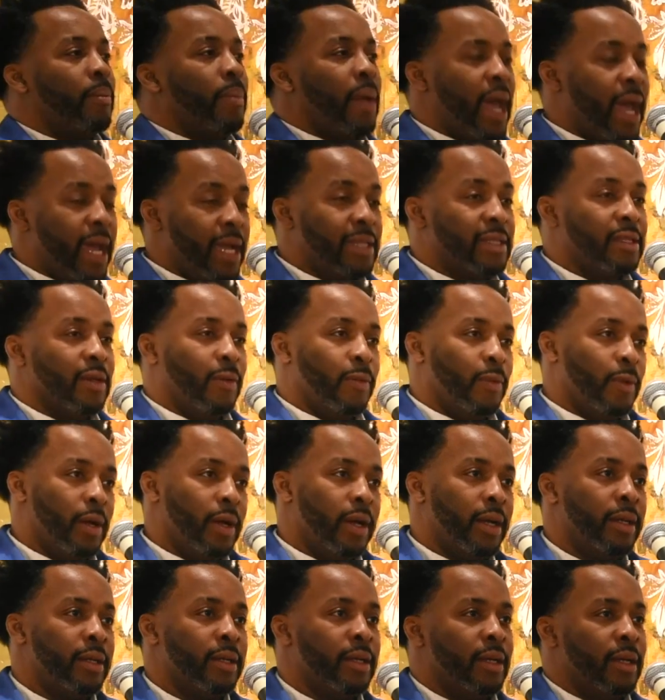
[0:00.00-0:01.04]
pay
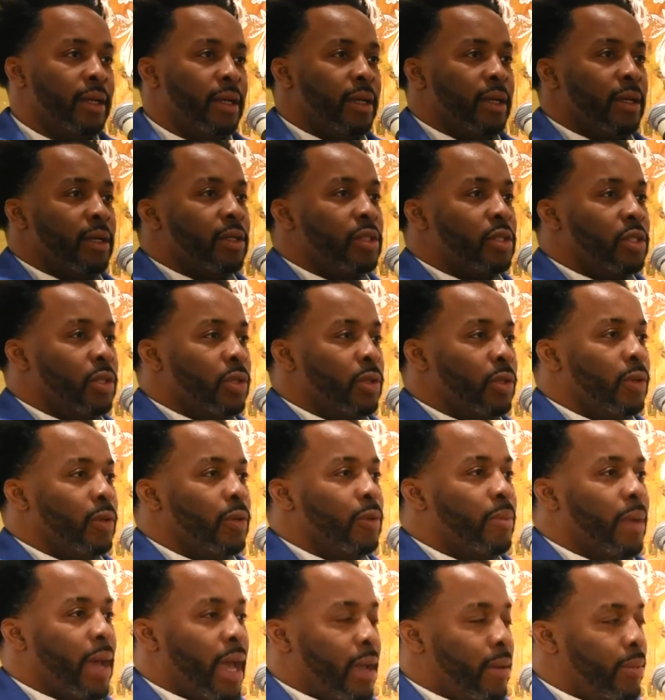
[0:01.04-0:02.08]
someone
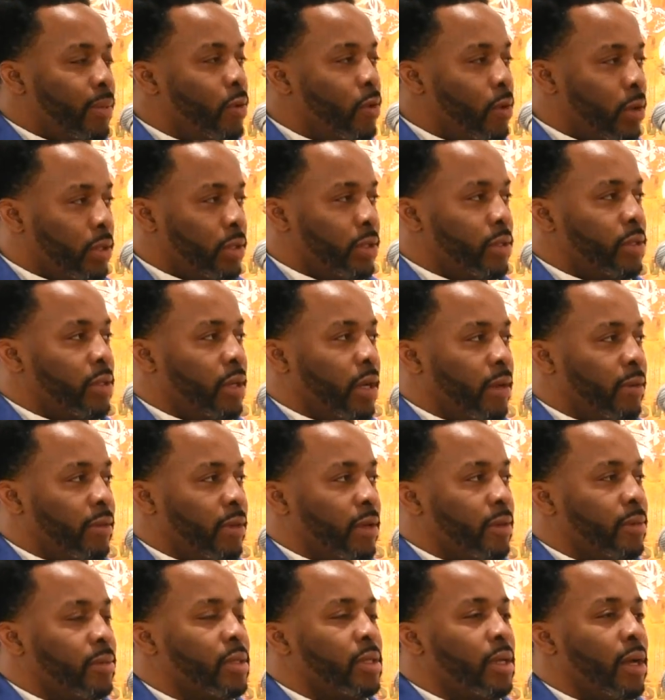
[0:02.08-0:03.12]
to paint portraits of
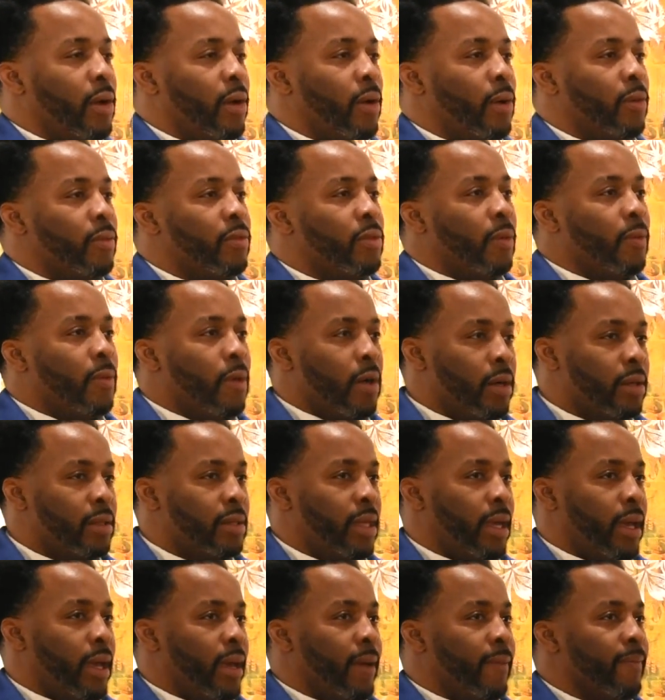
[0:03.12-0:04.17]
them. So the work
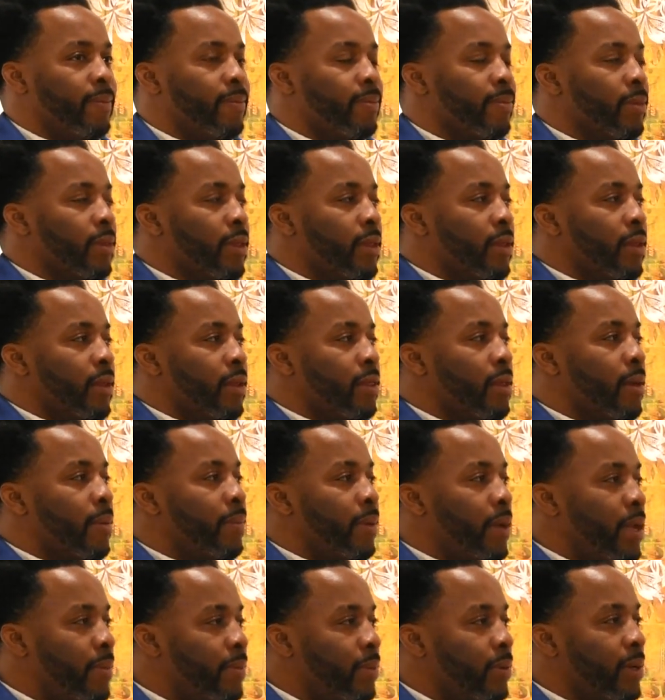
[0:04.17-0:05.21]
that the
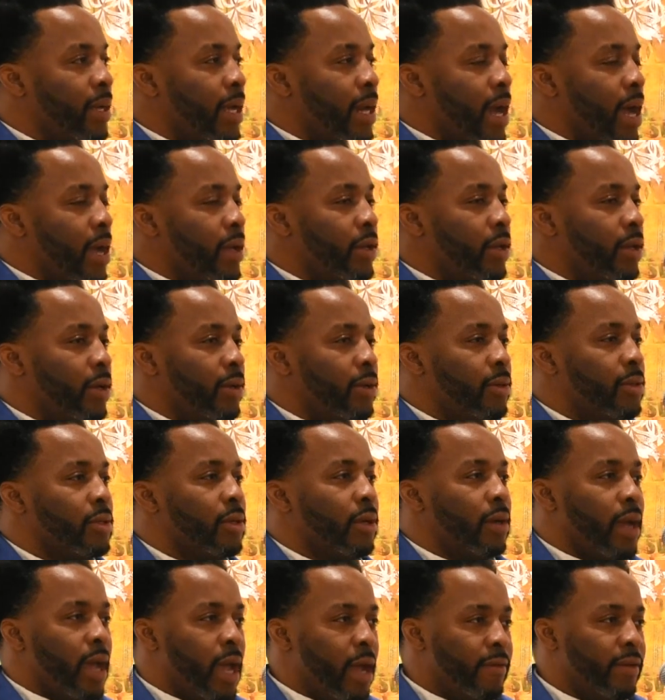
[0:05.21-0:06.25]
people that I use
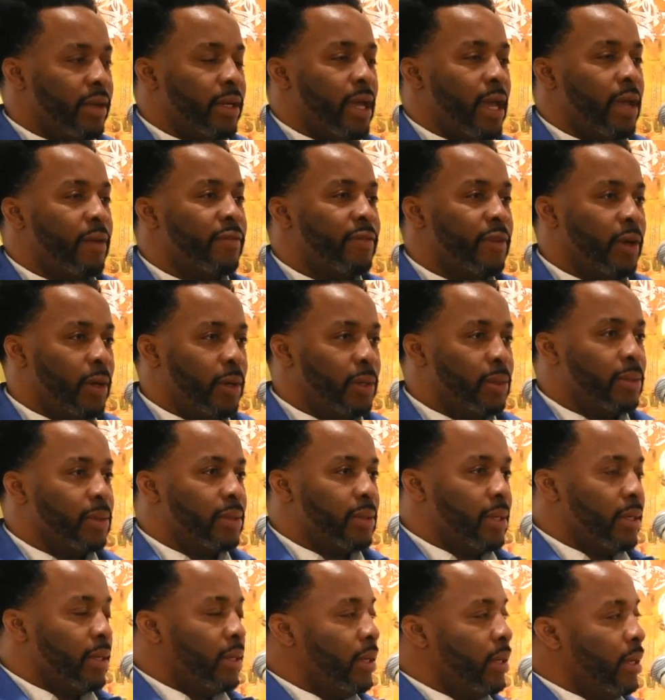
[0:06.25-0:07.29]
are everyday folk.
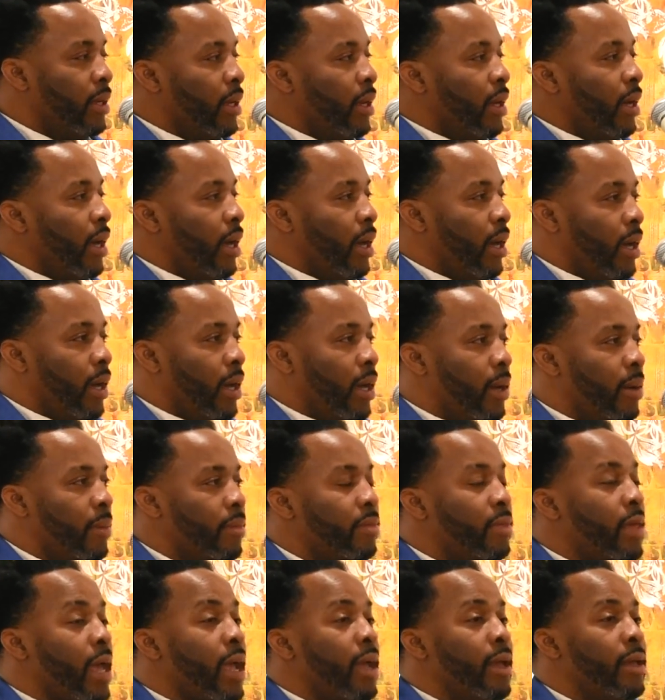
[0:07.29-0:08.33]

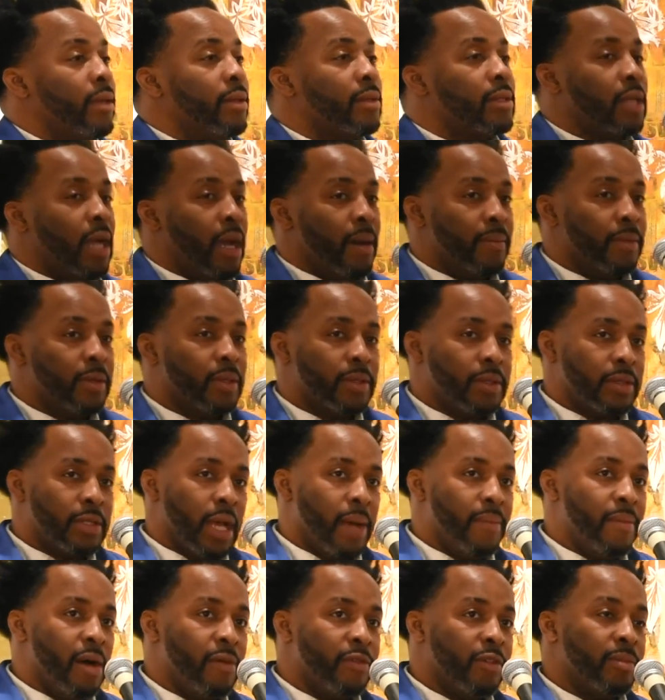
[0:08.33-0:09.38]
They some
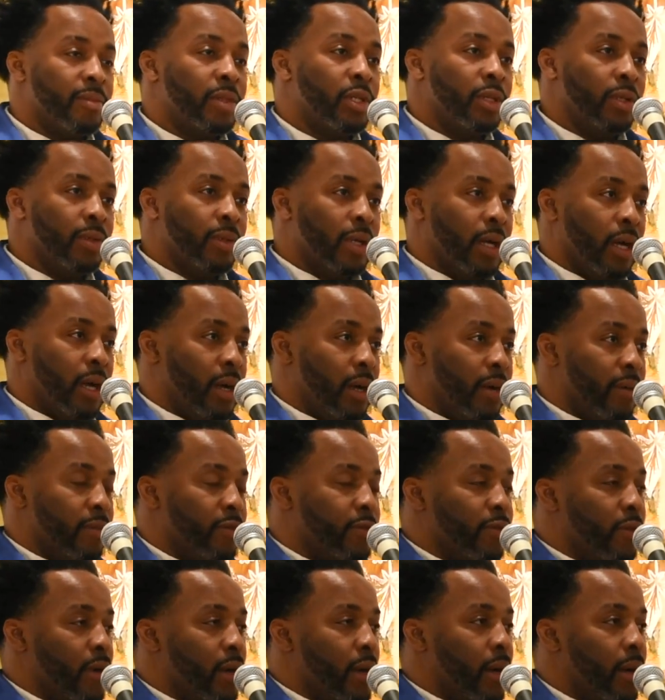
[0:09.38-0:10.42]
of them do come
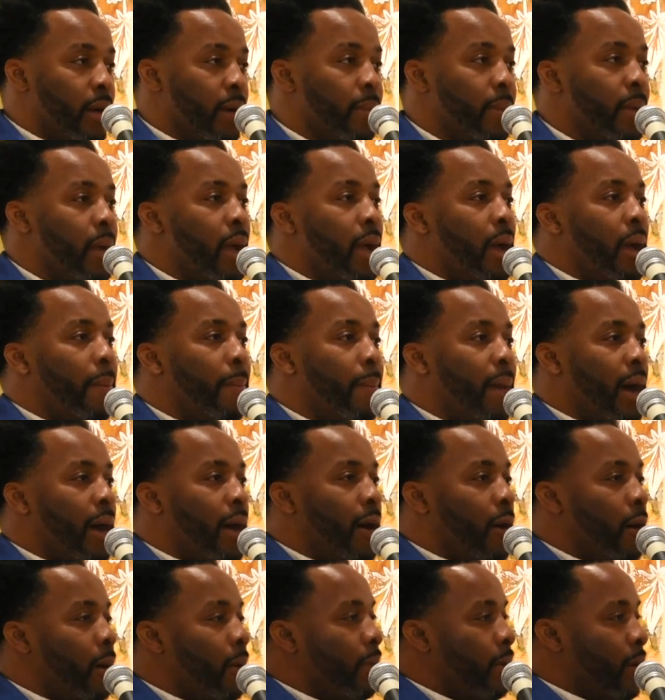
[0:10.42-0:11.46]
from my
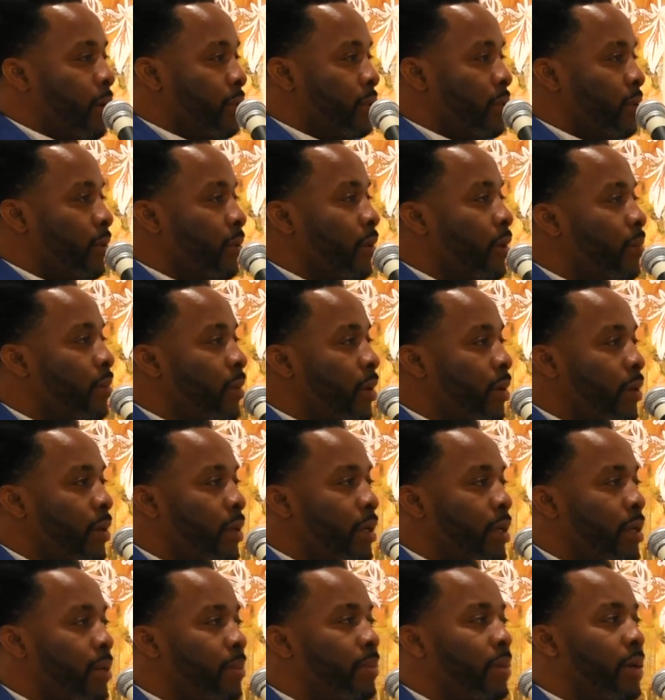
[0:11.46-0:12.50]
own personal
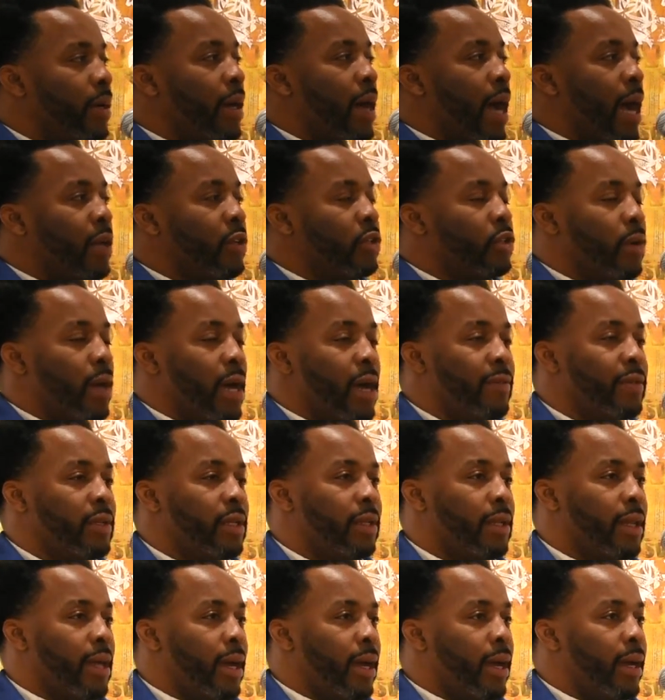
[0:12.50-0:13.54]
community, but I travel
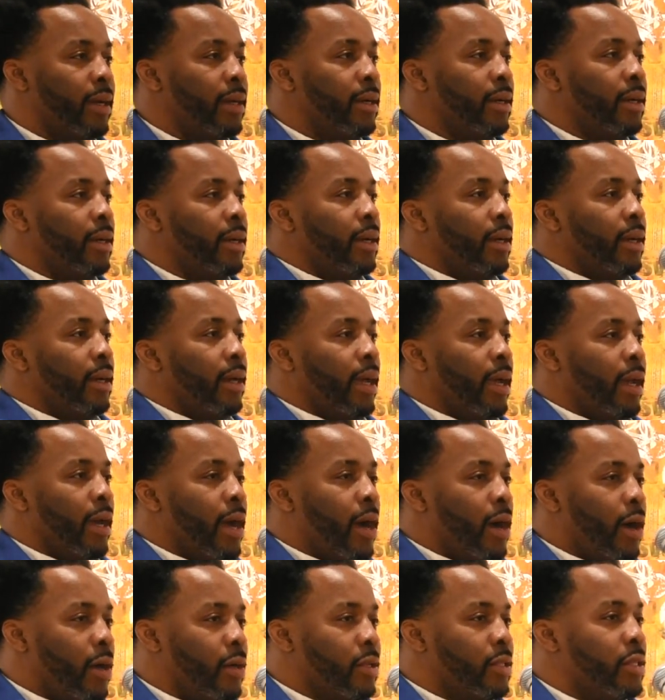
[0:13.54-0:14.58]
a lot, and I
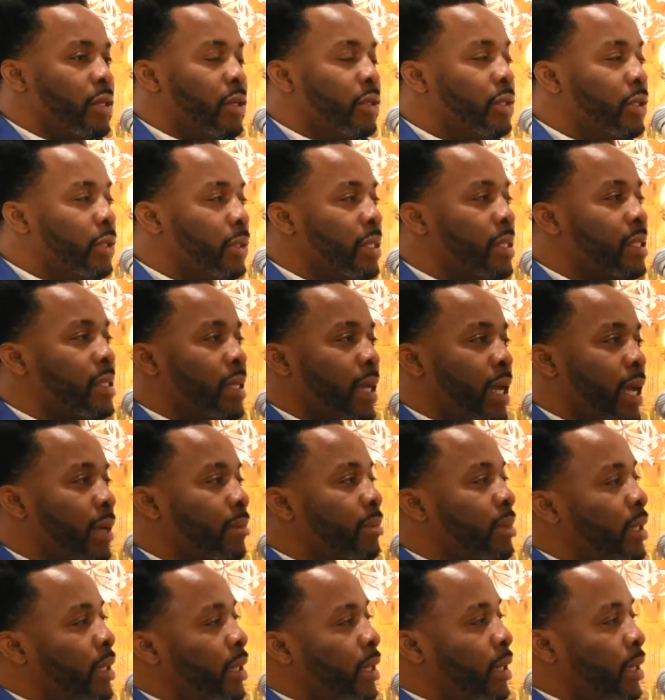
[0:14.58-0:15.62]
also do the
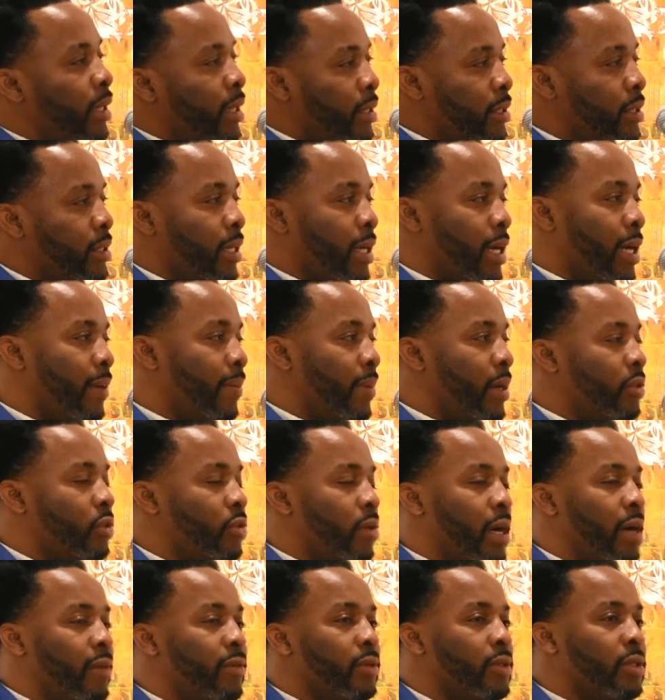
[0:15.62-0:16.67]
same thing each time I
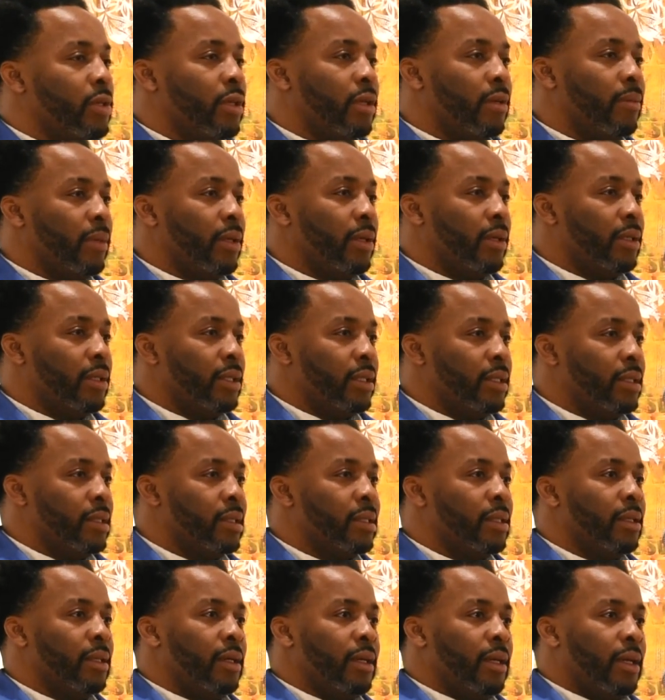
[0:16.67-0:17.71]
travel to
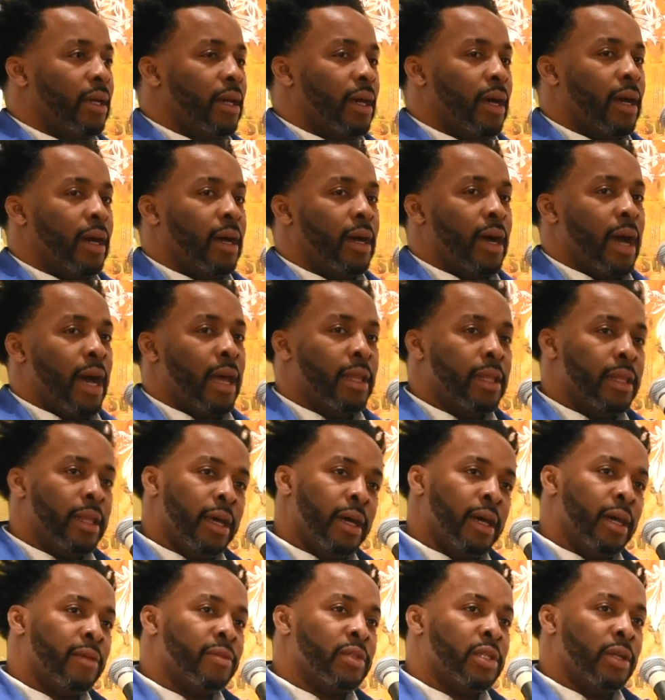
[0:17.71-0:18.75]
communities. I
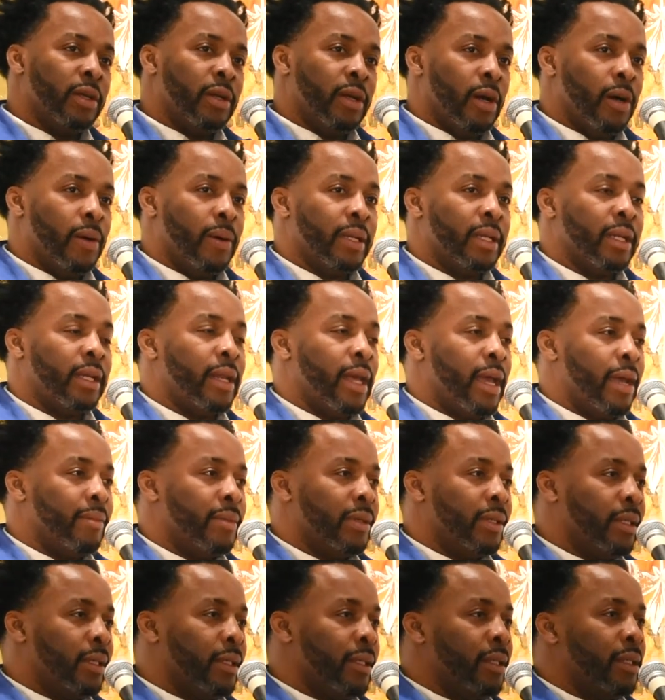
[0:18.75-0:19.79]
love to go in the
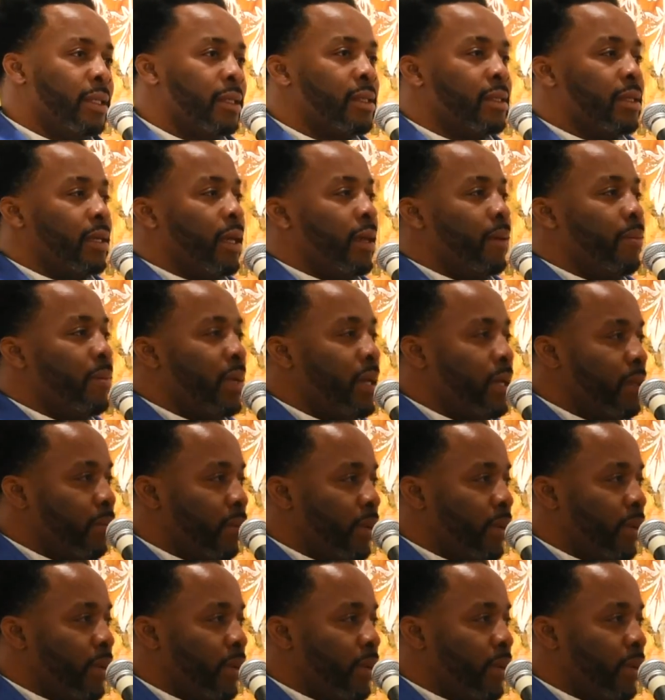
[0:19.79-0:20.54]
neighborhoods and meet